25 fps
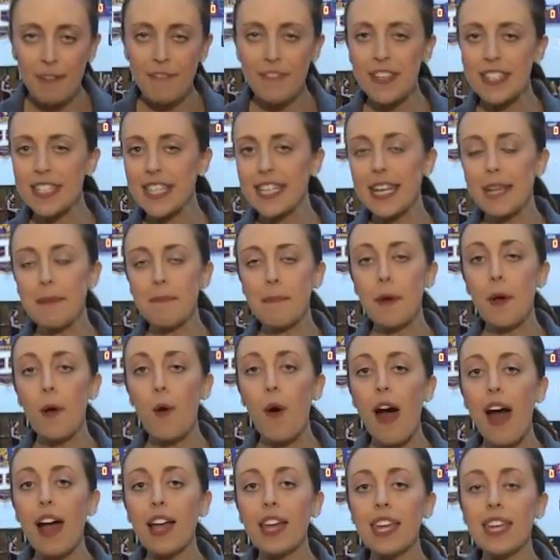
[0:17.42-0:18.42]
Visiting
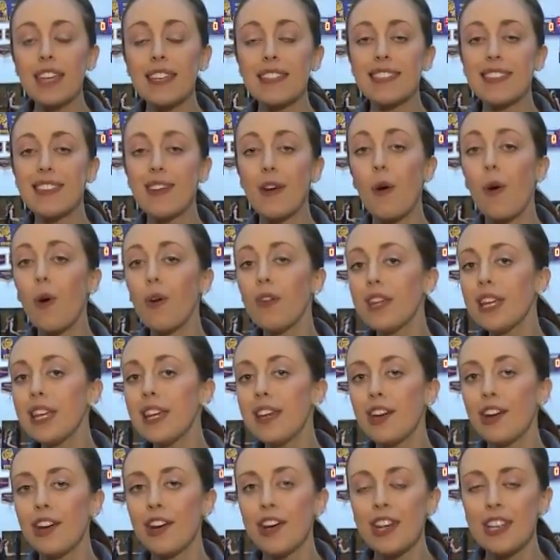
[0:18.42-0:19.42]
Pewaukee is the only
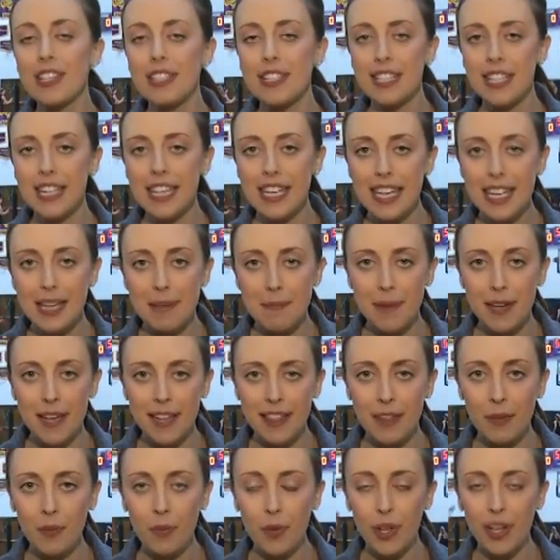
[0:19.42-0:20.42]
current team
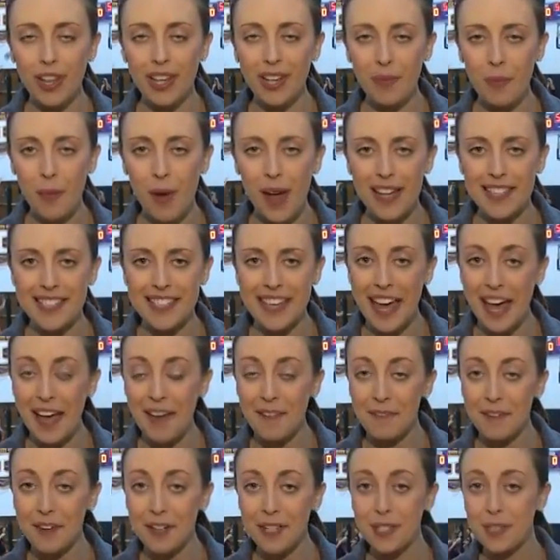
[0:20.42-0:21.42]
in the Woodland West
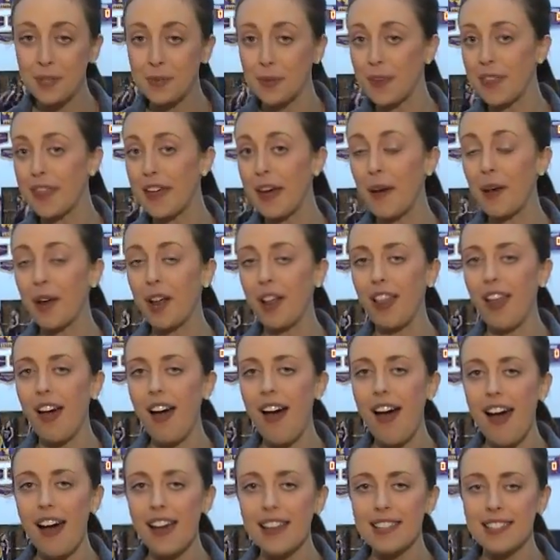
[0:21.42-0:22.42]
Conference without a
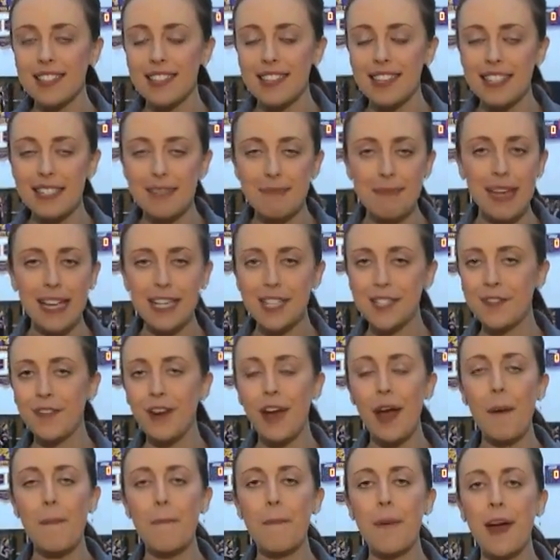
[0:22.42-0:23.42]
loss. This makes for
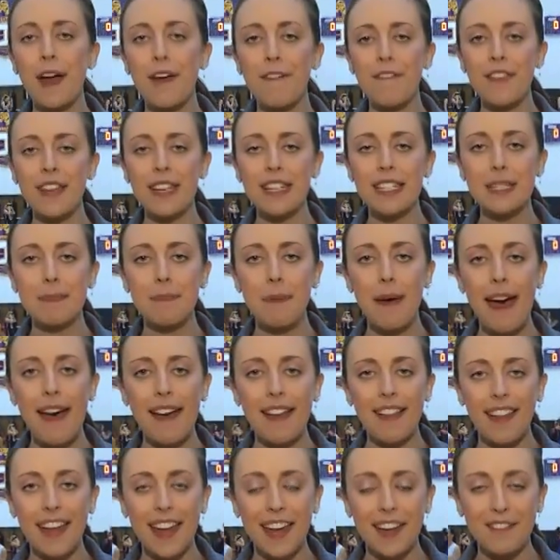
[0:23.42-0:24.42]
a perfect
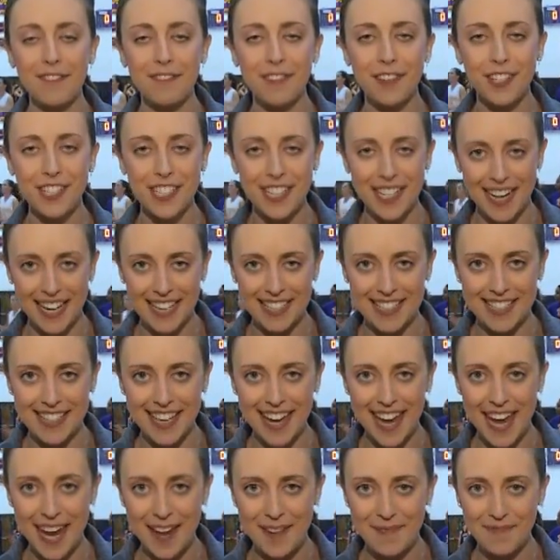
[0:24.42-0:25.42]
spotlight for tonight's
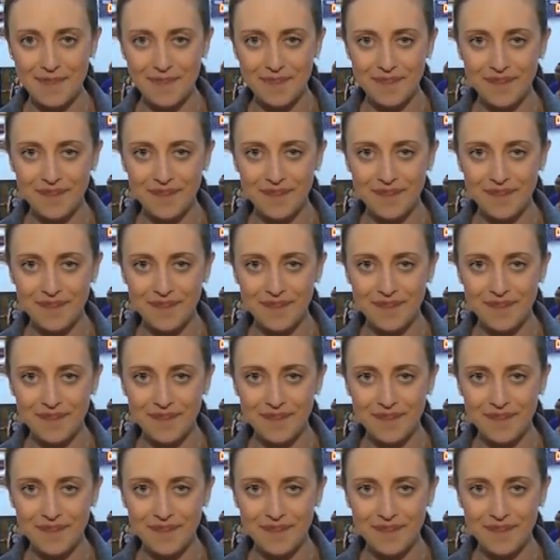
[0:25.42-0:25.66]
game.